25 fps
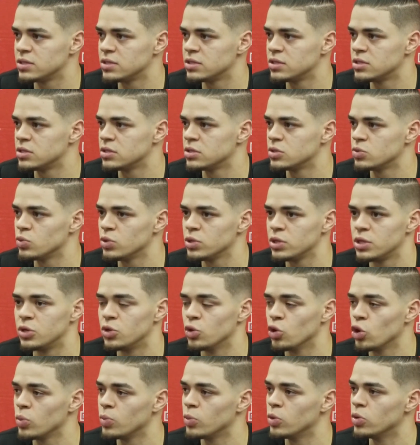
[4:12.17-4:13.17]
It's just really
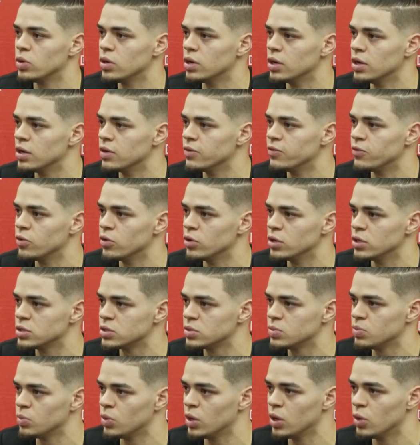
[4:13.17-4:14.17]
normal uh, for us.
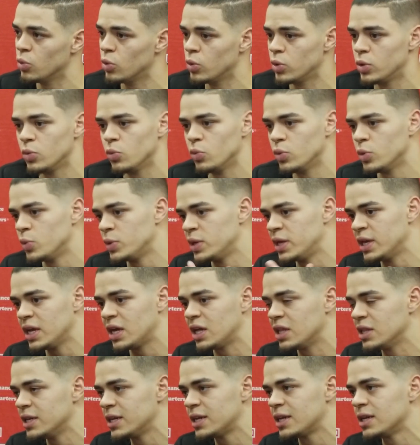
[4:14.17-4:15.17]
But when, when we get
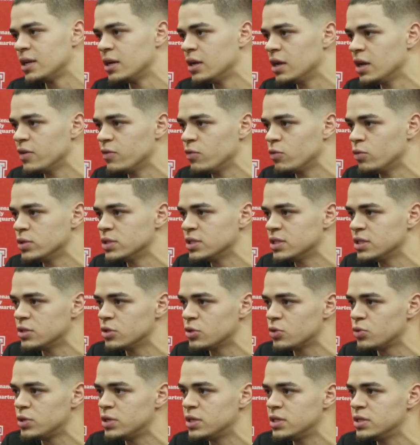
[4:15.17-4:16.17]
clicking and everyone's hitting
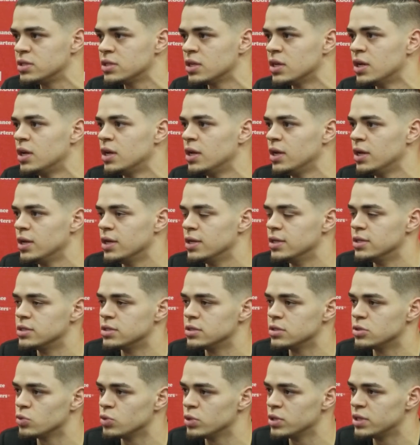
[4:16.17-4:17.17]
threes, this
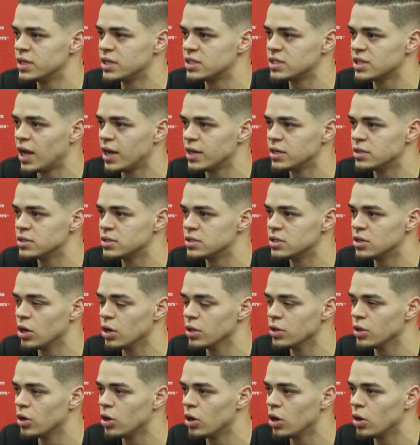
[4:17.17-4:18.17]
is really exciting to see all
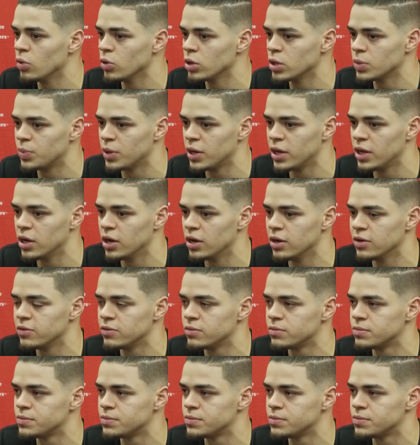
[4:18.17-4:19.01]
the hard work pay off.